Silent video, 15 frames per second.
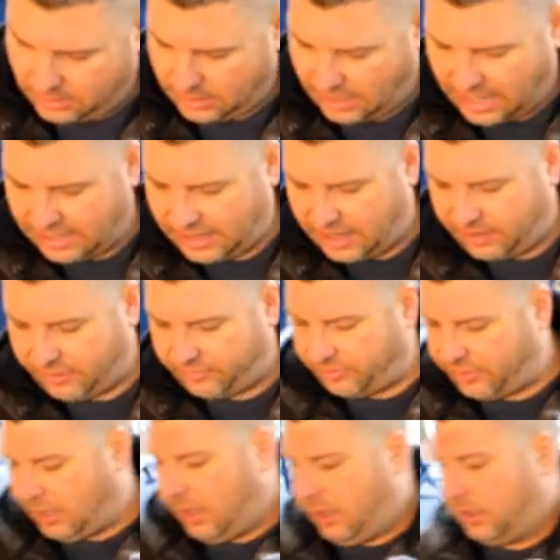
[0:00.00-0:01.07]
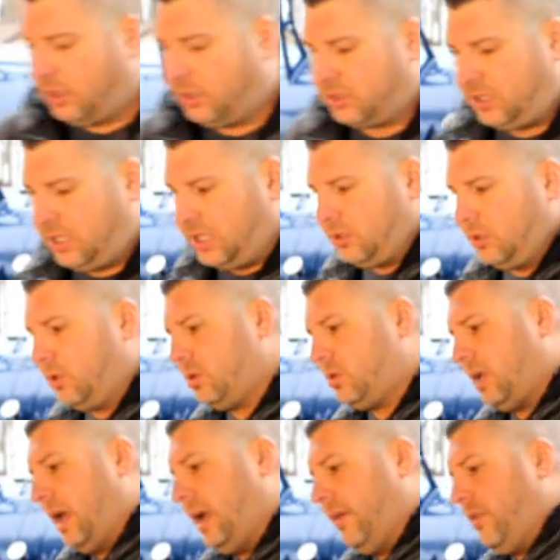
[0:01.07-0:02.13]
I have their
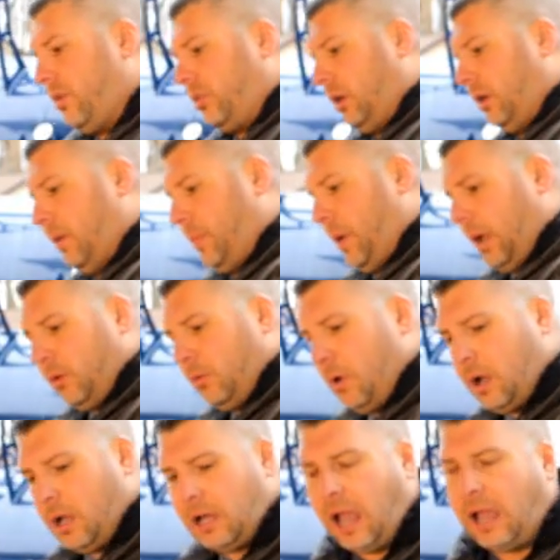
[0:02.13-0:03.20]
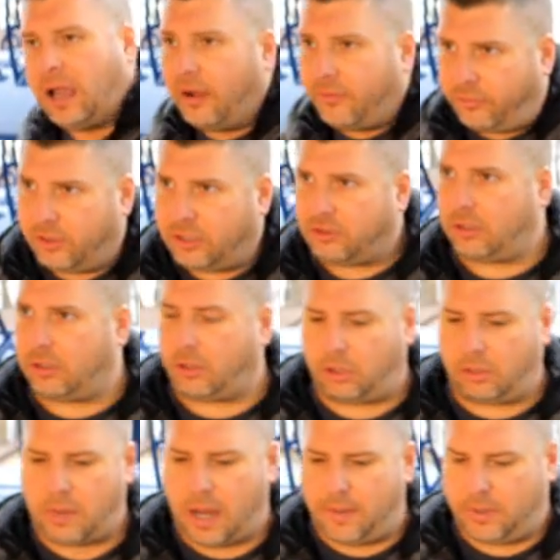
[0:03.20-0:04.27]
signals, I have their Thermapen ONE, I have refrigerator
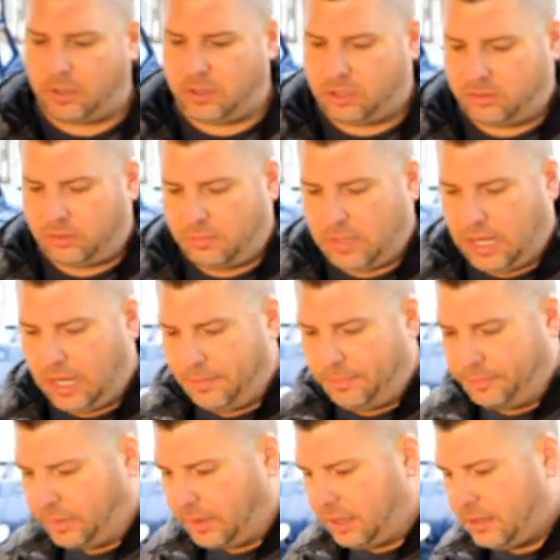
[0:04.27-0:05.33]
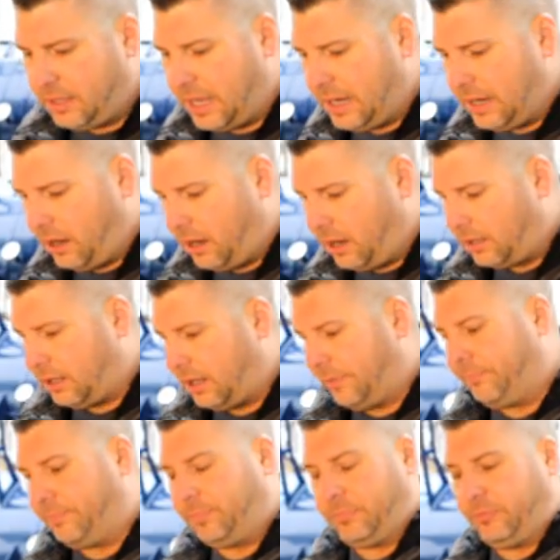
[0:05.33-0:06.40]
thermometers from them. They are a
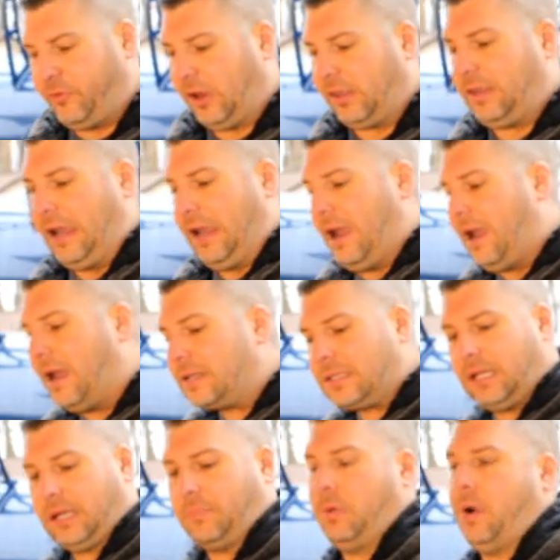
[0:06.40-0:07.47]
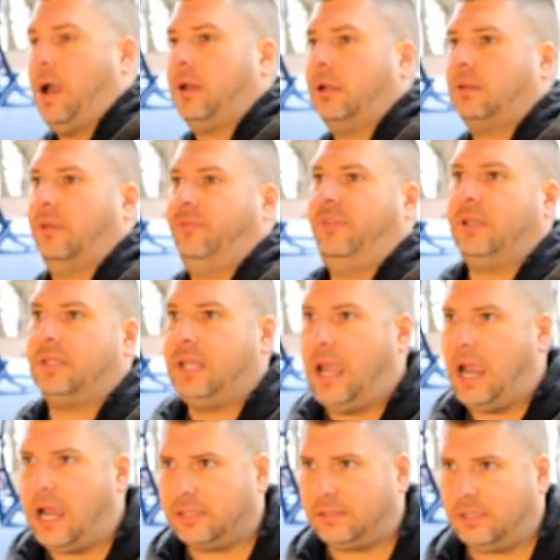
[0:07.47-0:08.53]
fantastic product, a
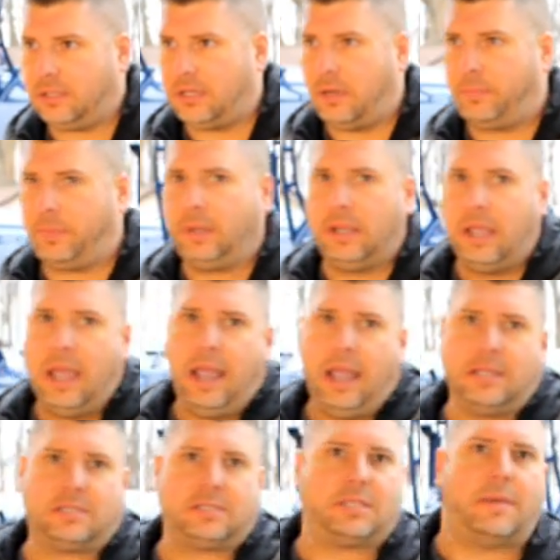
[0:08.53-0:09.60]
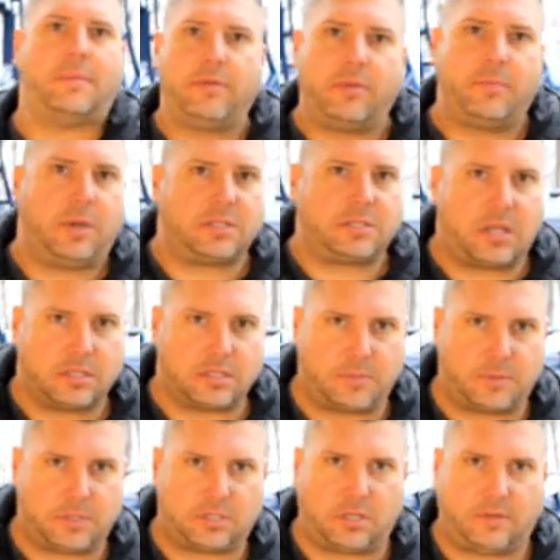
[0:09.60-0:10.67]
fantastic company, and some of the best
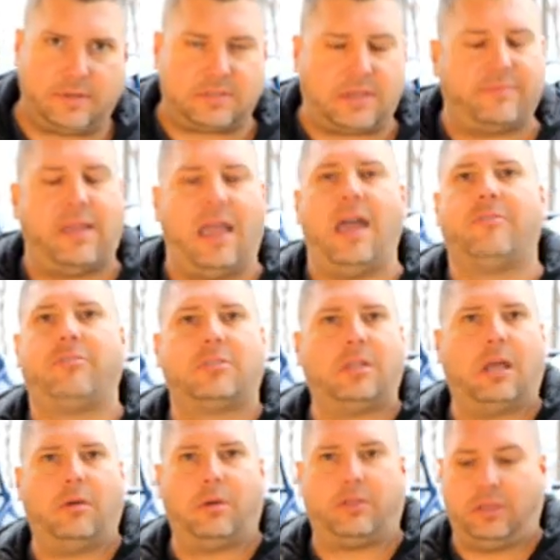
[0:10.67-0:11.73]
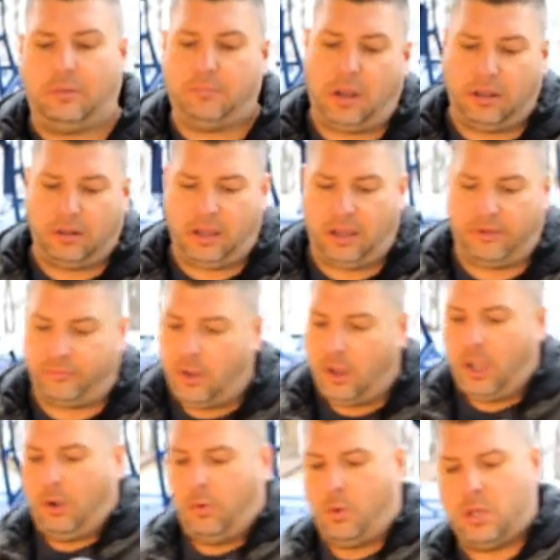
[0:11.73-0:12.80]
customer service I've ever dealt with in my life
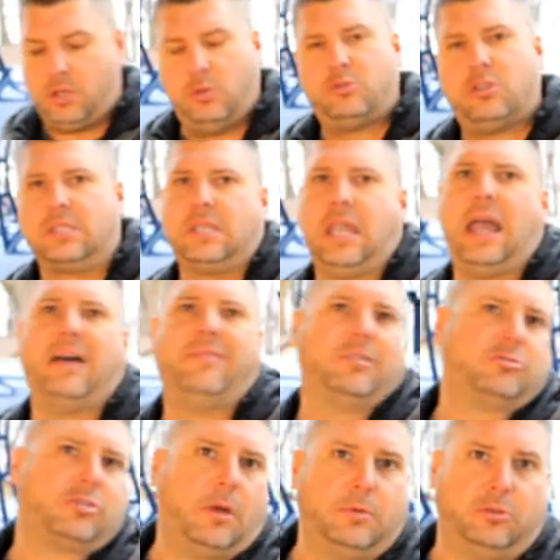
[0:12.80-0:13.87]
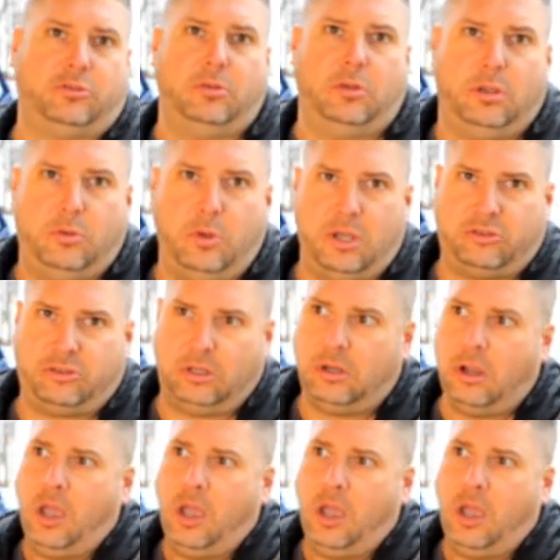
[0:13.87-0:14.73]
when you just have a troubleshooting question